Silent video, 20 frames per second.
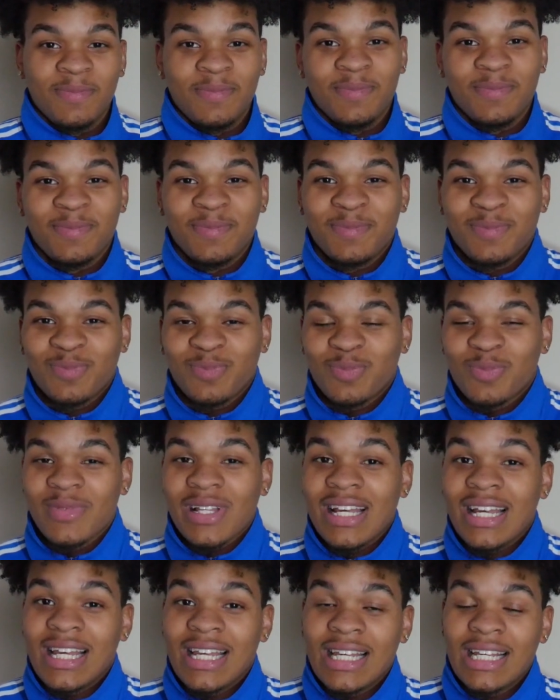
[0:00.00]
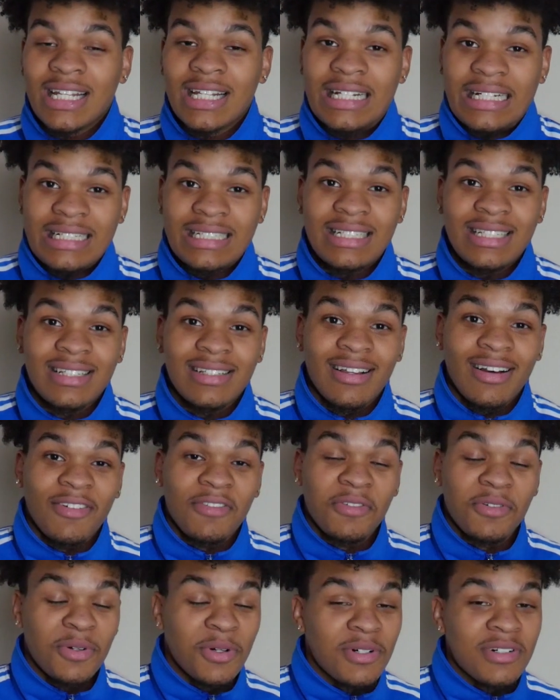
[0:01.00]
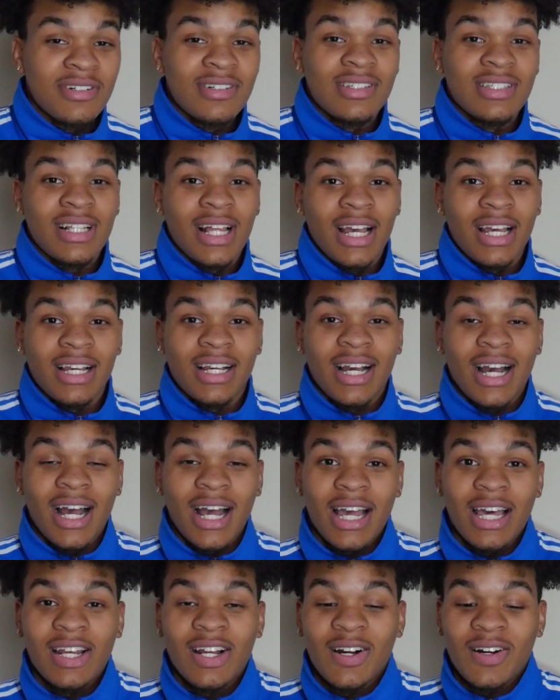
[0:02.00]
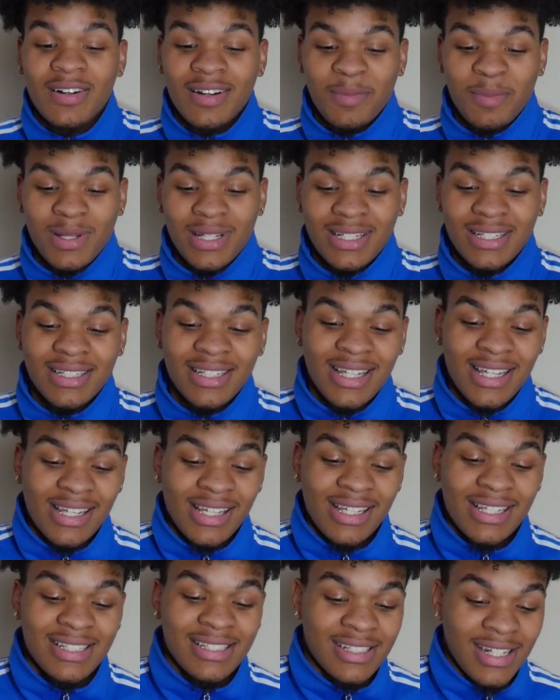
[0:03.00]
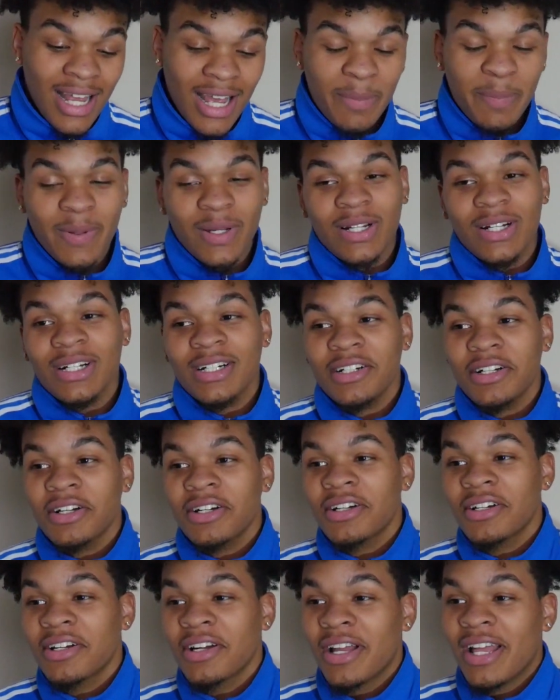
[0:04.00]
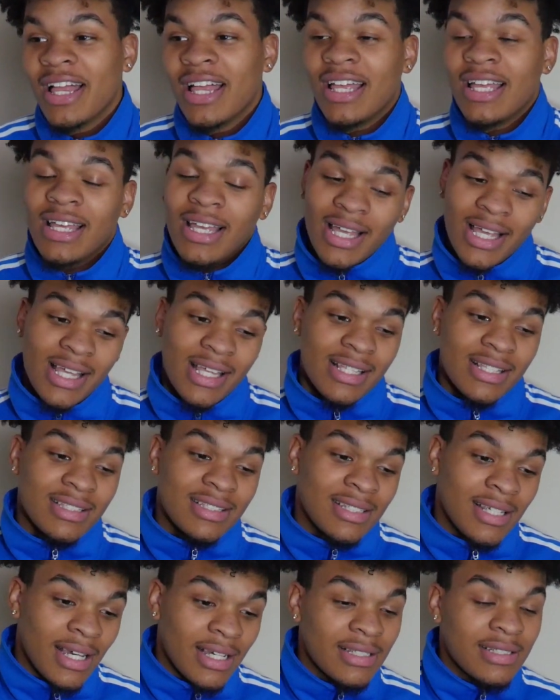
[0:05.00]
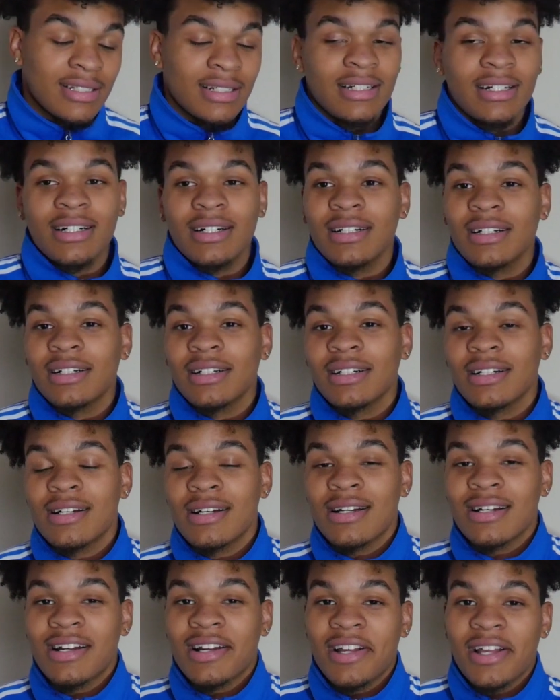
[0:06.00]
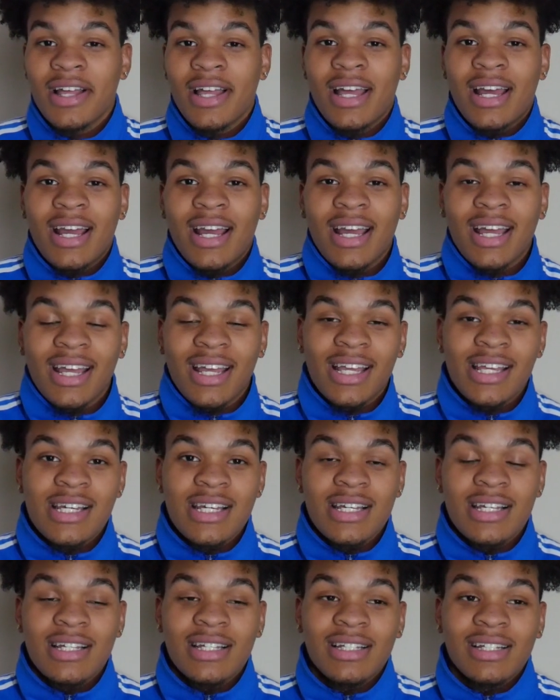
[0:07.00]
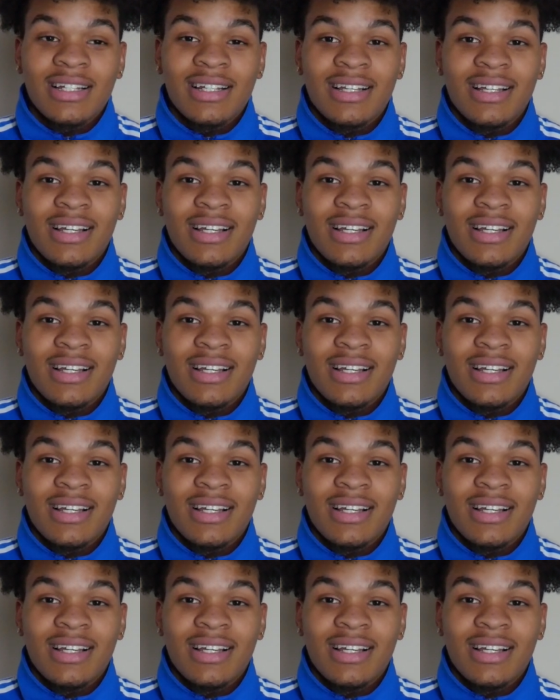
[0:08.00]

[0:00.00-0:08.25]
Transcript: And of course, like, I had already been snapping her, texting her, and